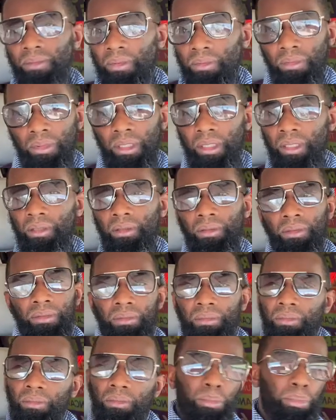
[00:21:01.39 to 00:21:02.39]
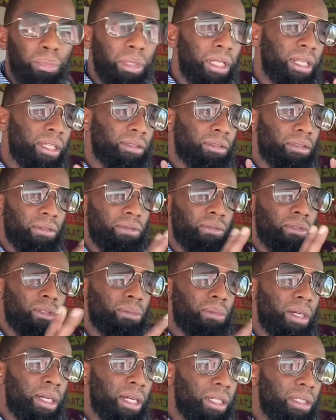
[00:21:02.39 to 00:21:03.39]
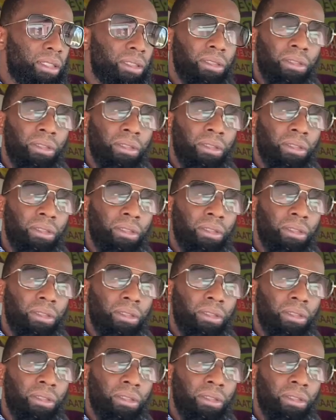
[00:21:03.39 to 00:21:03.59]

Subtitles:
we don't pay that stuff no mind,